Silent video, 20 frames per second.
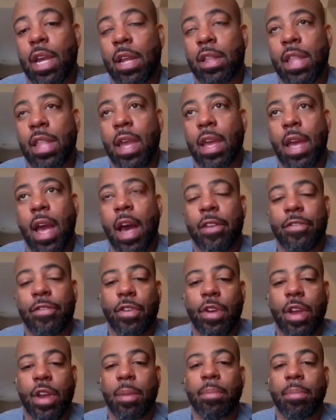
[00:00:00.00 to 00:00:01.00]
I thank God
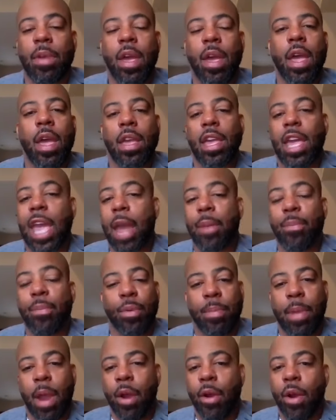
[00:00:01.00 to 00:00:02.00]
for him. Gabe
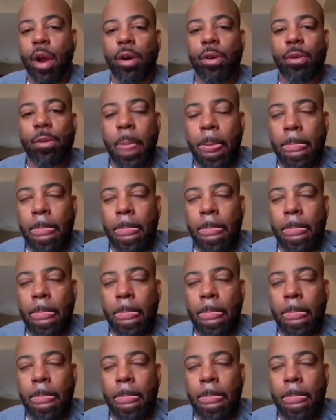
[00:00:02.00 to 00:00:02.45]
Romero.